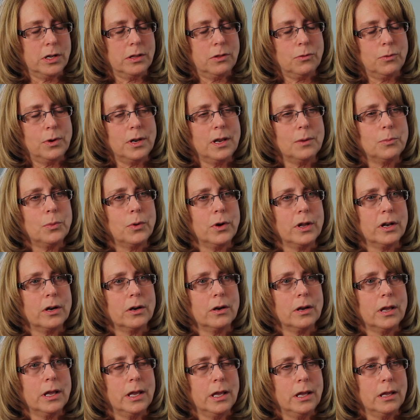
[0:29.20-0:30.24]
3D
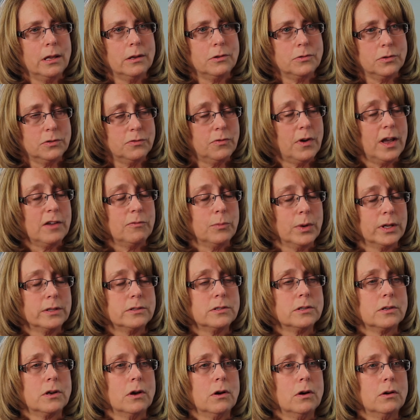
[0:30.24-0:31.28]
printer just 5
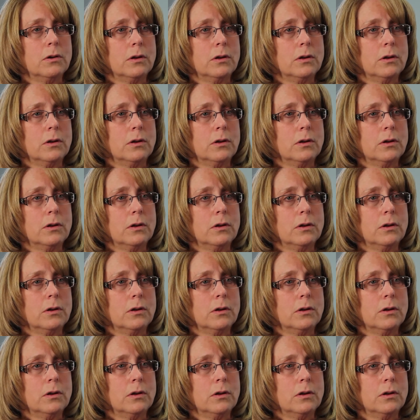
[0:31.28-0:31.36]
months ago.